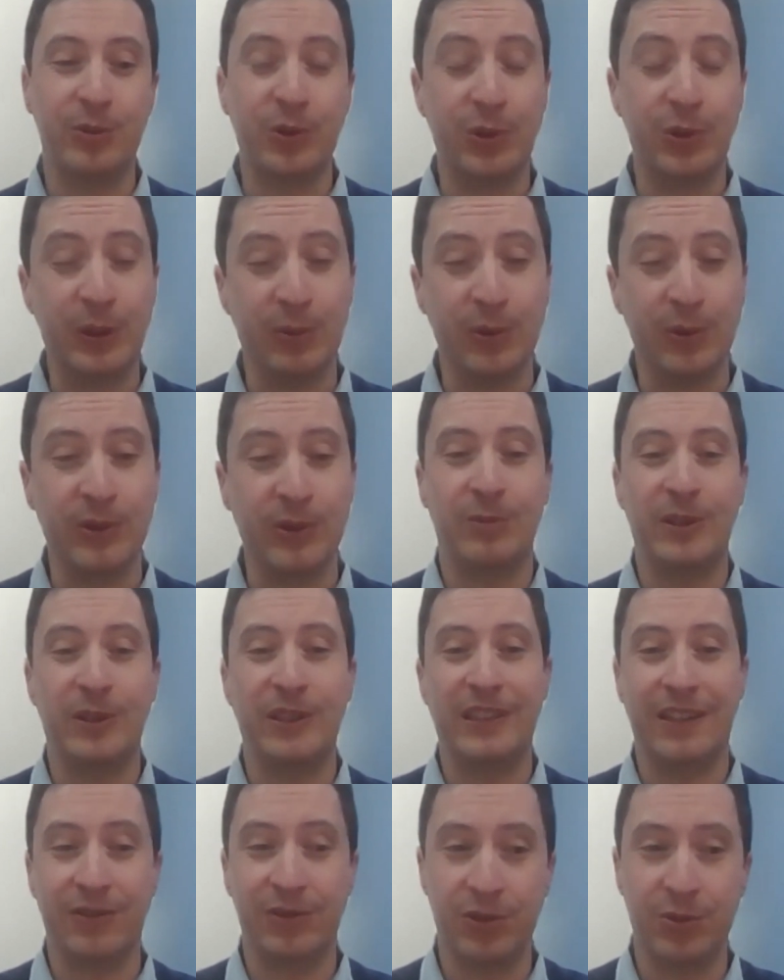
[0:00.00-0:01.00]
So he wanted me
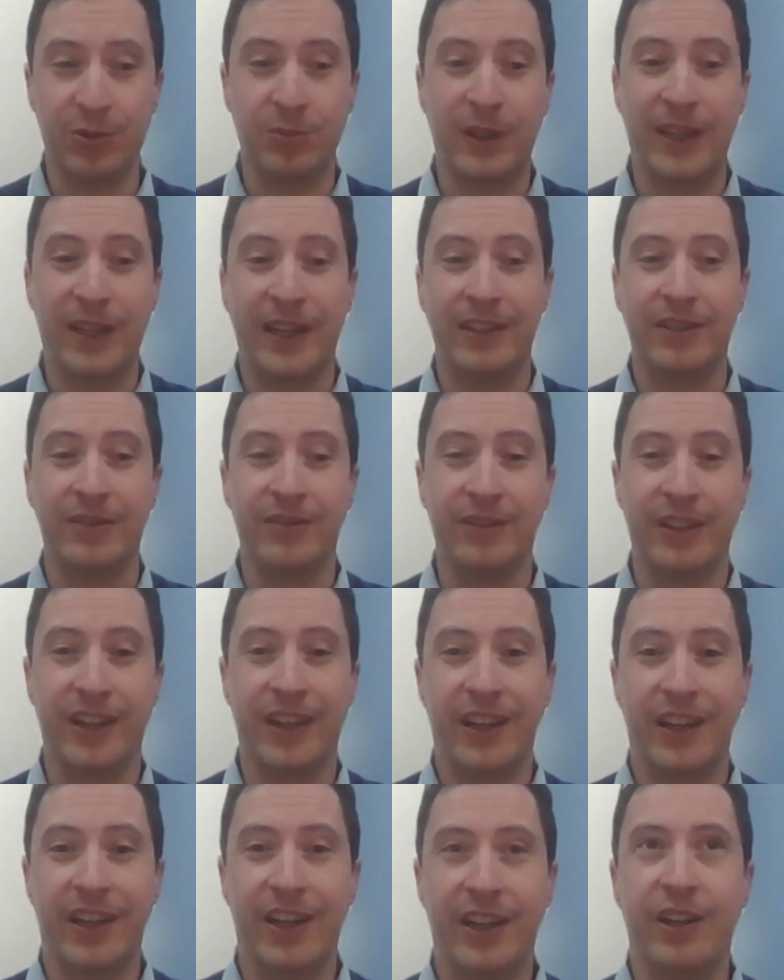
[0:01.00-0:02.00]
to have some kind of
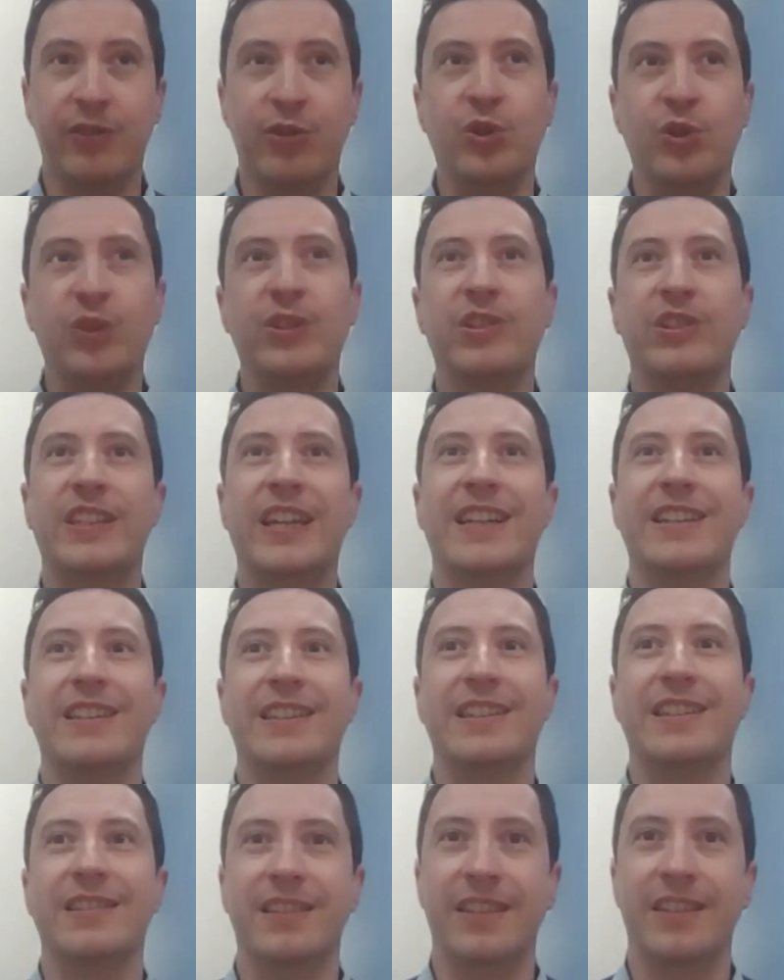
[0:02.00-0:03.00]

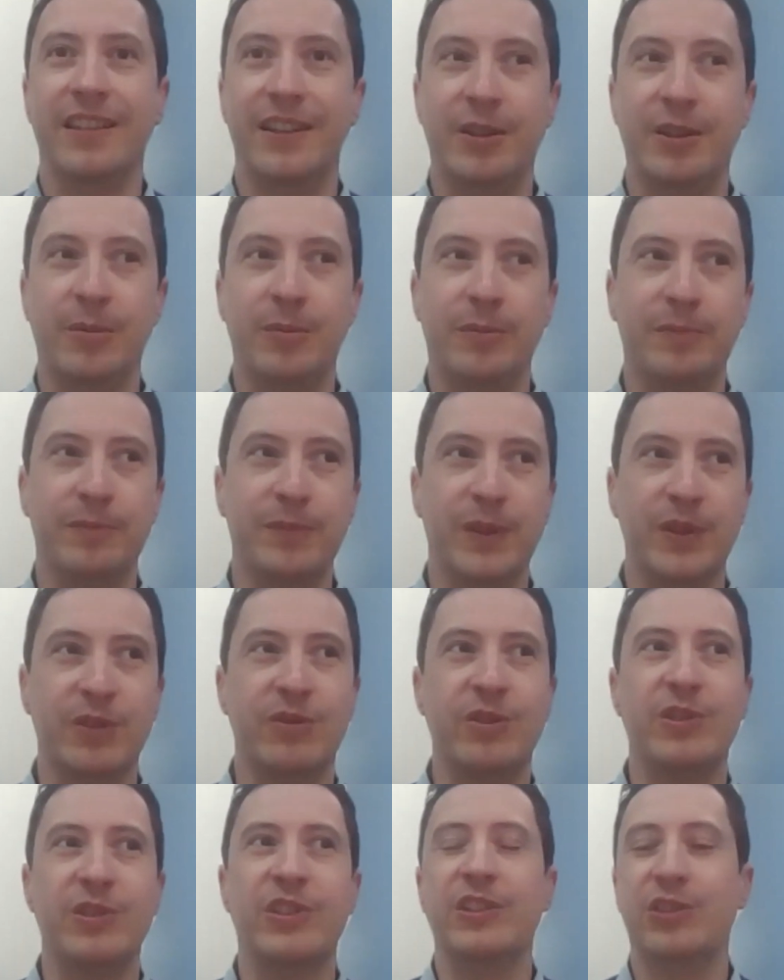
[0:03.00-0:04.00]
understanding
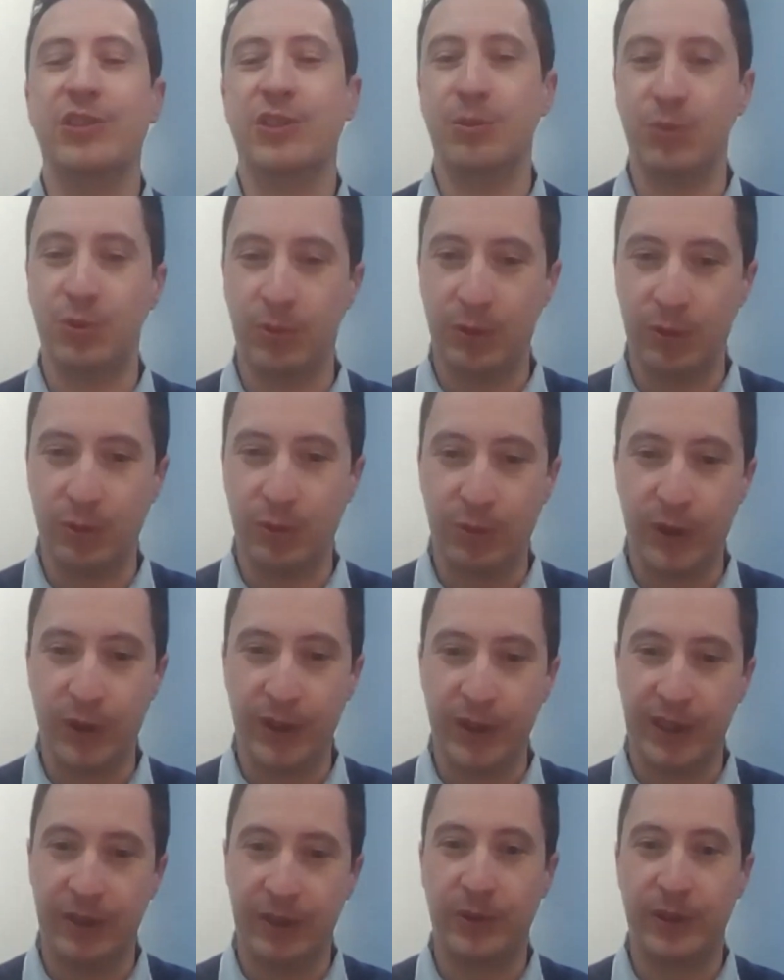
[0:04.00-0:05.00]
of the systems we were
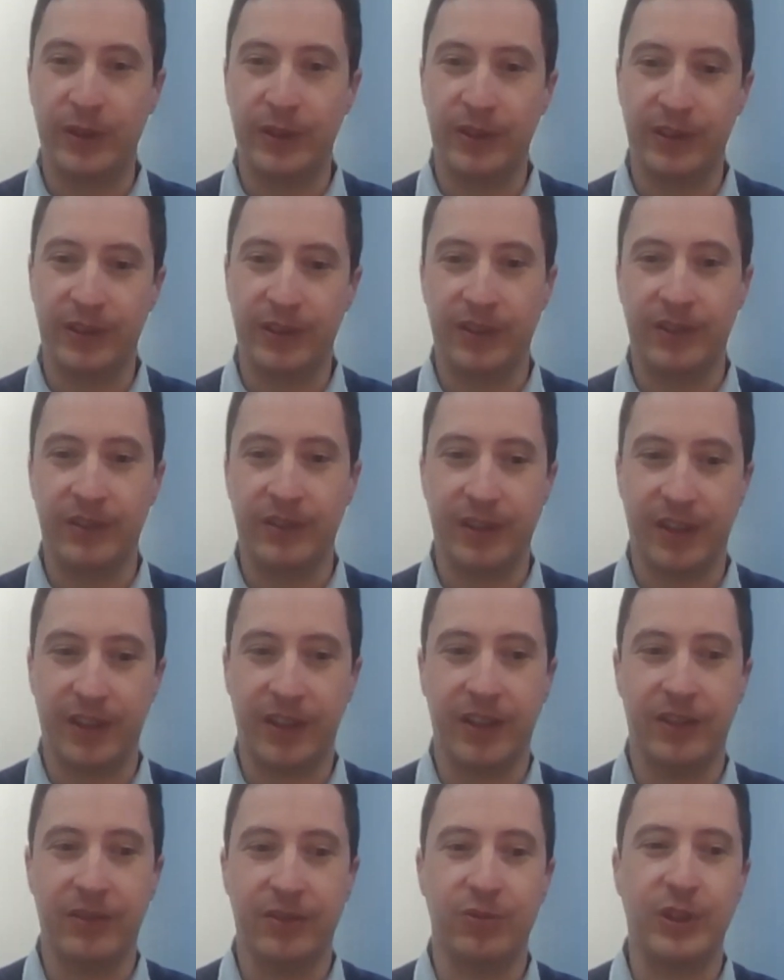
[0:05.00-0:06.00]
working with,
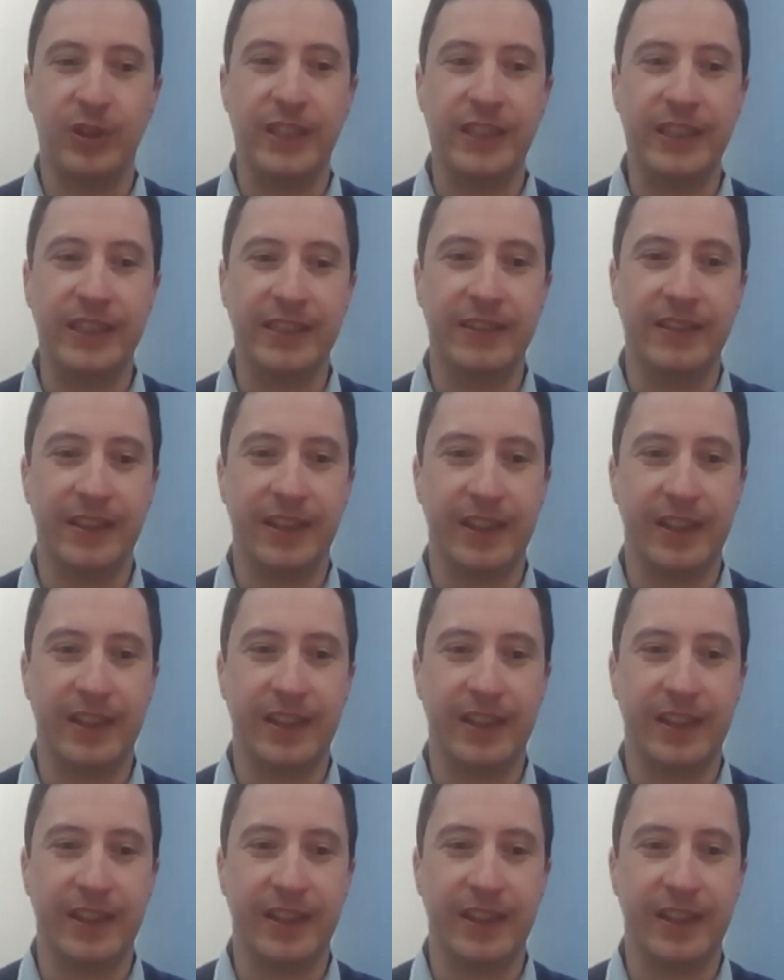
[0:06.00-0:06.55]
and really